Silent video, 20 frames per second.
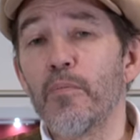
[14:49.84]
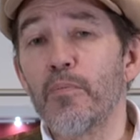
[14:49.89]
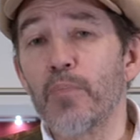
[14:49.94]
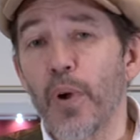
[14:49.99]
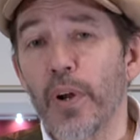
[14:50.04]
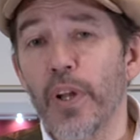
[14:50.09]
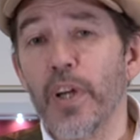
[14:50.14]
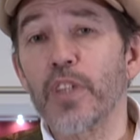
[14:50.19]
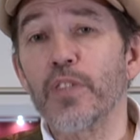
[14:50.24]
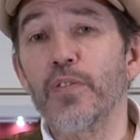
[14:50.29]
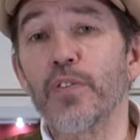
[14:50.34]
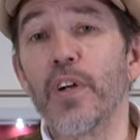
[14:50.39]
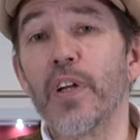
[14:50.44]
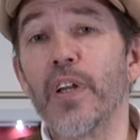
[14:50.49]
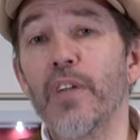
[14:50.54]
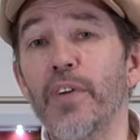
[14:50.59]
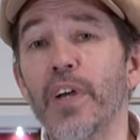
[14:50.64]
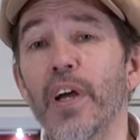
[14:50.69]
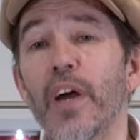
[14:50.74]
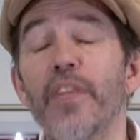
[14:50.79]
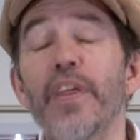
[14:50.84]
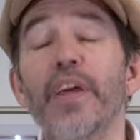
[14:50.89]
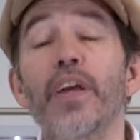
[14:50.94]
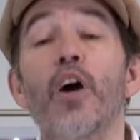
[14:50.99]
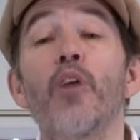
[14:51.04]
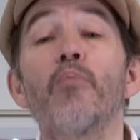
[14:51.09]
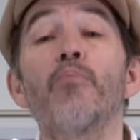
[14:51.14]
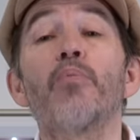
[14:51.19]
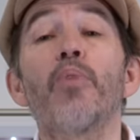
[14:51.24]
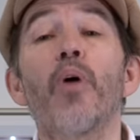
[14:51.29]
products for a living. I
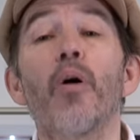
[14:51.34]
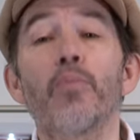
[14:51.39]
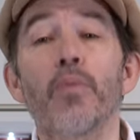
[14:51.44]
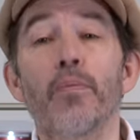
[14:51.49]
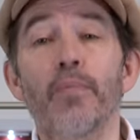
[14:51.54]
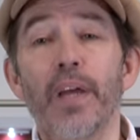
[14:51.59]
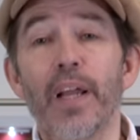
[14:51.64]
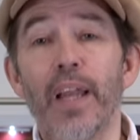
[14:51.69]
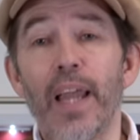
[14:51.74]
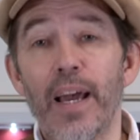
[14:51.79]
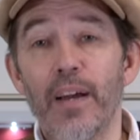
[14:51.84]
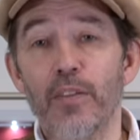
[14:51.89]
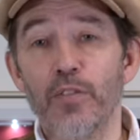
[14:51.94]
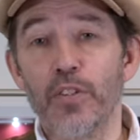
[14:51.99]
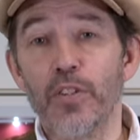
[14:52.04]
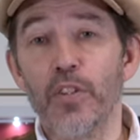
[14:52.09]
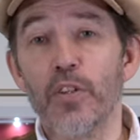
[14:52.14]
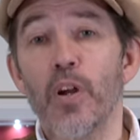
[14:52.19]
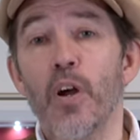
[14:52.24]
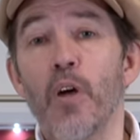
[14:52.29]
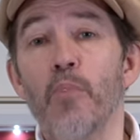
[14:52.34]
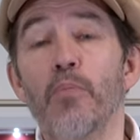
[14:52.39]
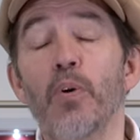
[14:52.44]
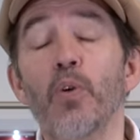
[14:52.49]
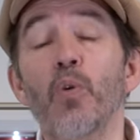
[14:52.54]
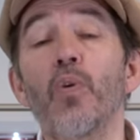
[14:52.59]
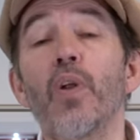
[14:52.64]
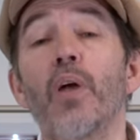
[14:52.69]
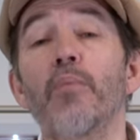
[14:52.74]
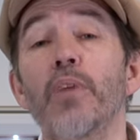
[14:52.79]
think I'm probably allowed to,
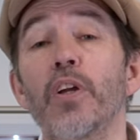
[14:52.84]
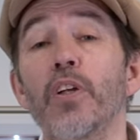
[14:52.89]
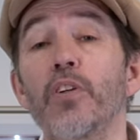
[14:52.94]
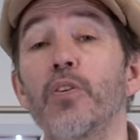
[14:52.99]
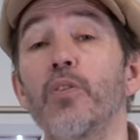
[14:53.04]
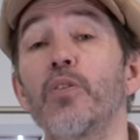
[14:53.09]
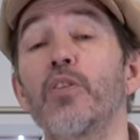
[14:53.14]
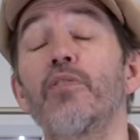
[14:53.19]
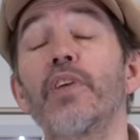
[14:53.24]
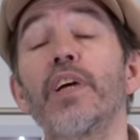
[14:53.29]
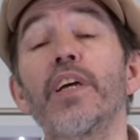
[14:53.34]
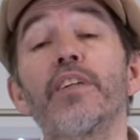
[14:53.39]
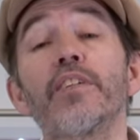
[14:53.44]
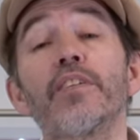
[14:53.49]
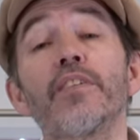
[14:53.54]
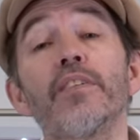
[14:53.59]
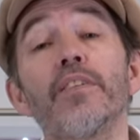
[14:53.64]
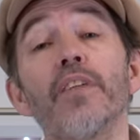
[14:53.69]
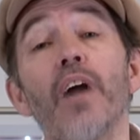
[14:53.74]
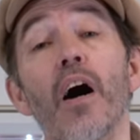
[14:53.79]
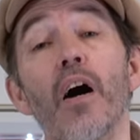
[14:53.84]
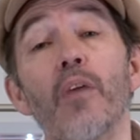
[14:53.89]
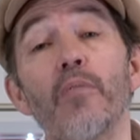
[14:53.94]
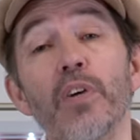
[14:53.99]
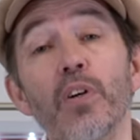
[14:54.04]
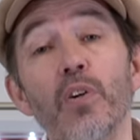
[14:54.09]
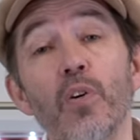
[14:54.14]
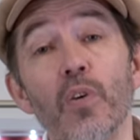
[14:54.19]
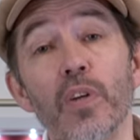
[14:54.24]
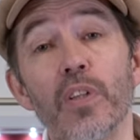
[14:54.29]
but all I'm going to do, the reason that I'm
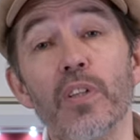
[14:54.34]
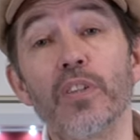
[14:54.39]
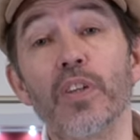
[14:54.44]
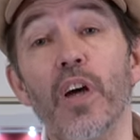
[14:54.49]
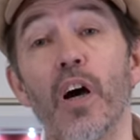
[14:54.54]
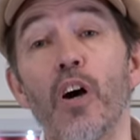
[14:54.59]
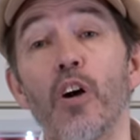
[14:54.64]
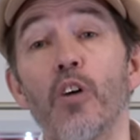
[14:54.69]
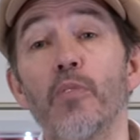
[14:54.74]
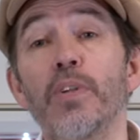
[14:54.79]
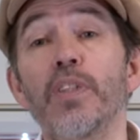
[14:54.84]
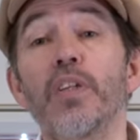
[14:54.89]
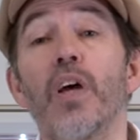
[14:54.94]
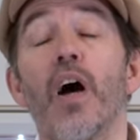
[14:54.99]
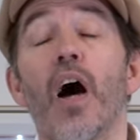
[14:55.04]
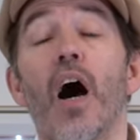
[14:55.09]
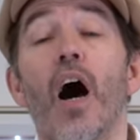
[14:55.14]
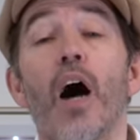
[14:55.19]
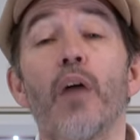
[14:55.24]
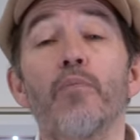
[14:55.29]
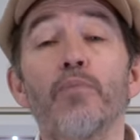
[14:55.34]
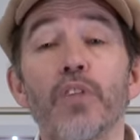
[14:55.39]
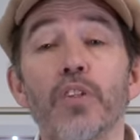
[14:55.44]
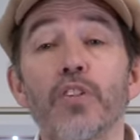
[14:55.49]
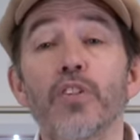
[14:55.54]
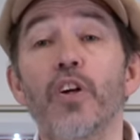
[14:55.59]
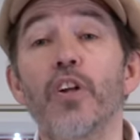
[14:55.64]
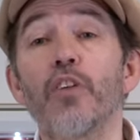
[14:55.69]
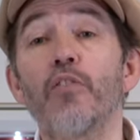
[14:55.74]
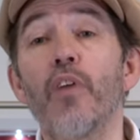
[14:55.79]
recording this at home is I'm
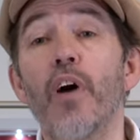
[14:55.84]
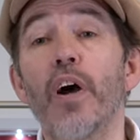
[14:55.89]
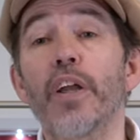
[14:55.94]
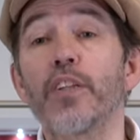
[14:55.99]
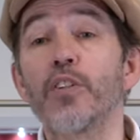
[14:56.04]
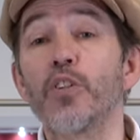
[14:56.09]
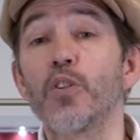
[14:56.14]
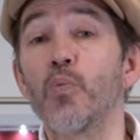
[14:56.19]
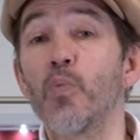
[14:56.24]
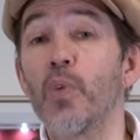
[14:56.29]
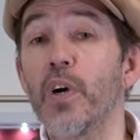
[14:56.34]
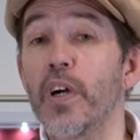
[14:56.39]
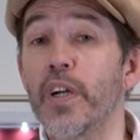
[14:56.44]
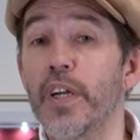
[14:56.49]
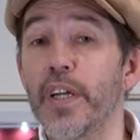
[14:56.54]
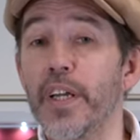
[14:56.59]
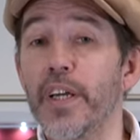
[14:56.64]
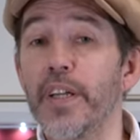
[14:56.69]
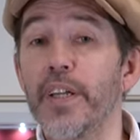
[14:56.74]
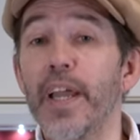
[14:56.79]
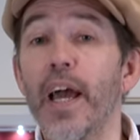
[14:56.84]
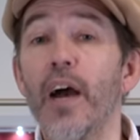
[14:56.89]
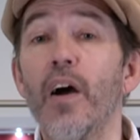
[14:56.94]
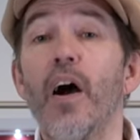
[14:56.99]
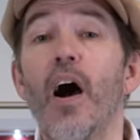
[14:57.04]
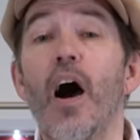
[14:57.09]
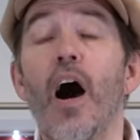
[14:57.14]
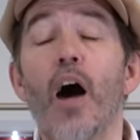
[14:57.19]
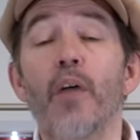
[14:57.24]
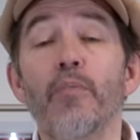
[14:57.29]
just going to ride into work in it. Now,
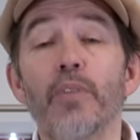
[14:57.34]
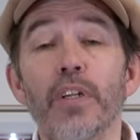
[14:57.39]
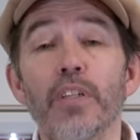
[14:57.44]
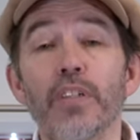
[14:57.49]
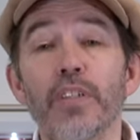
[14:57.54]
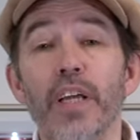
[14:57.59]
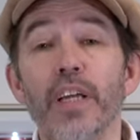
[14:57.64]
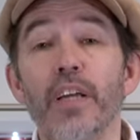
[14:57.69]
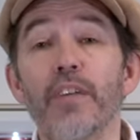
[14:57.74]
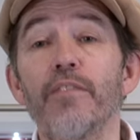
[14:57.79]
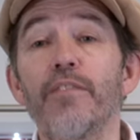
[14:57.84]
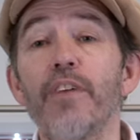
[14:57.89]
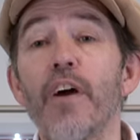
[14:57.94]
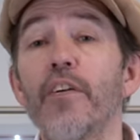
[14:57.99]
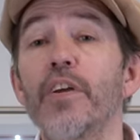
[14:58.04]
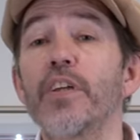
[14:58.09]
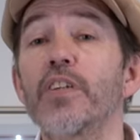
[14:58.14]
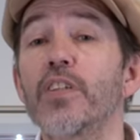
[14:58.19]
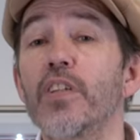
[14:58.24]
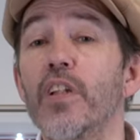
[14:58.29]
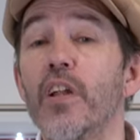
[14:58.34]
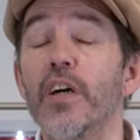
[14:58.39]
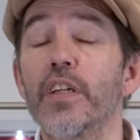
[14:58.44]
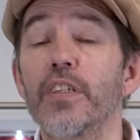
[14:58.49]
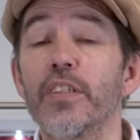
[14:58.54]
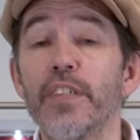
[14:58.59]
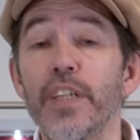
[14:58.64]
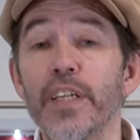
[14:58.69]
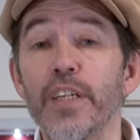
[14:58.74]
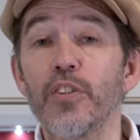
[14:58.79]
I'm going to take a very
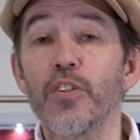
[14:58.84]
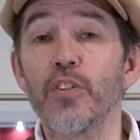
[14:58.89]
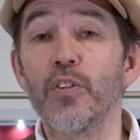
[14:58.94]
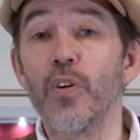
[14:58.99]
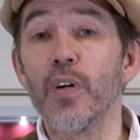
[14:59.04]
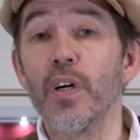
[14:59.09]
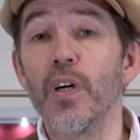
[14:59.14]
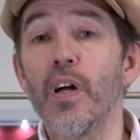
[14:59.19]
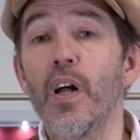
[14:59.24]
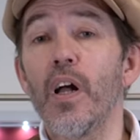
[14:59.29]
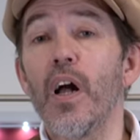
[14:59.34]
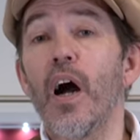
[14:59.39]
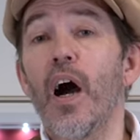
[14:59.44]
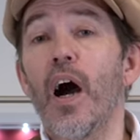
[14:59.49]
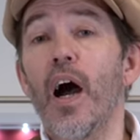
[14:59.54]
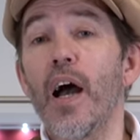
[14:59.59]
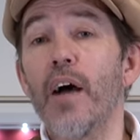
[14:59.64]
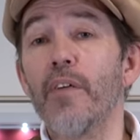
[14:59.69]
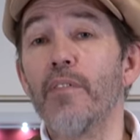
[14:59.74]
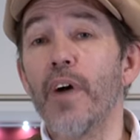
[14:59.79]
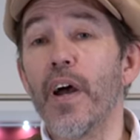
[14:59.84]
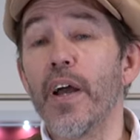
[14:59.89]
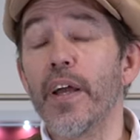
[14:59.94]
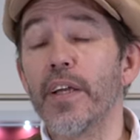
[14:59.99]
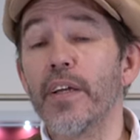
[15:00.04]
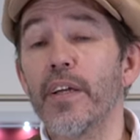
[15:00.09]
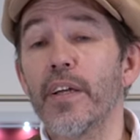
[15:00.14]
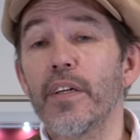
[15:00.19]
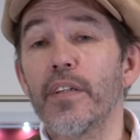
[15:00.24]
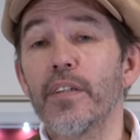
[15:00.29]
slight detour. I have
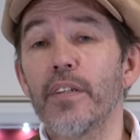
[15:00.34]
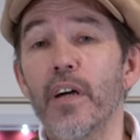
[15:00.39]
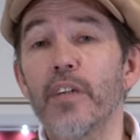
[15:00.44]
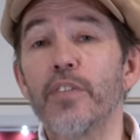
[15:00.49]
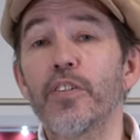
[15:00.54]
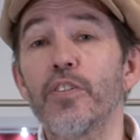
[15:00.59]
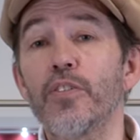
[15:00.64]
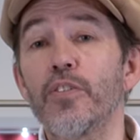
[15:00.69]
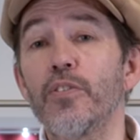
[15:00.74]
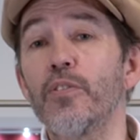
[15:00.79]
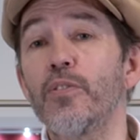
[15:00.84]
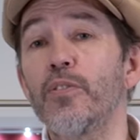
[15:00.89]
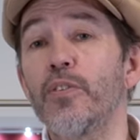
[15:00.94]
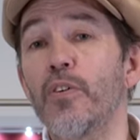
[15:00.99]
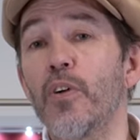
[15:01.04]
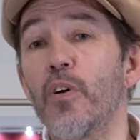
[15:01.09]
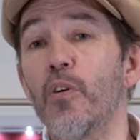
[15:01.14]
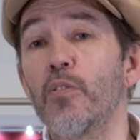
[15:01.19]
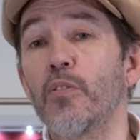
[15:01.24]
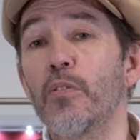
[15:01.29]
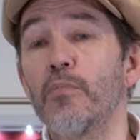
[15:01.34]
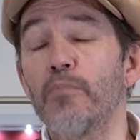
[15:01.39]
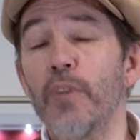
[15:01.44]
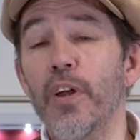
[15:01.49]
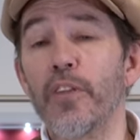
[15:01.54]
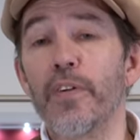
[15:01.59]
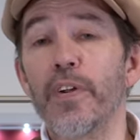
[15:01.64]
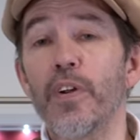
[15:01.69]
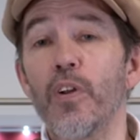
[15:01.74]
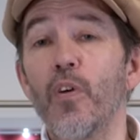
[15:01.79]
a ninety-two-year-old
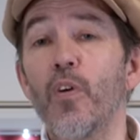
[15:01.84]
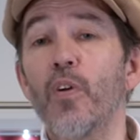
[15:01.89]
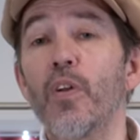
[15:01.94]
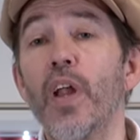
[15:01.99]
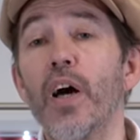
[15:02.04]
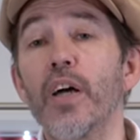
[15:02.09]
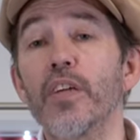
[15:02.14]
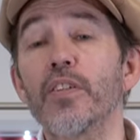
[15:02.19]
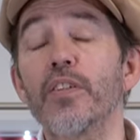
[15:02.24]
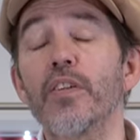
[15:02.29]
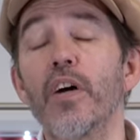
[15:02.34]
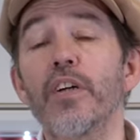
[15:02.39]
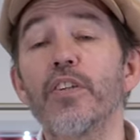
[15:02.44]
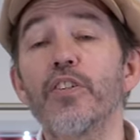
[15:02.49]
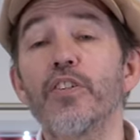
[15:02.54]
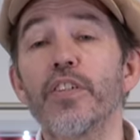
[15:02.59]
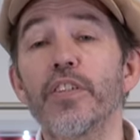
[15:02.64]
mother-in-law. Last night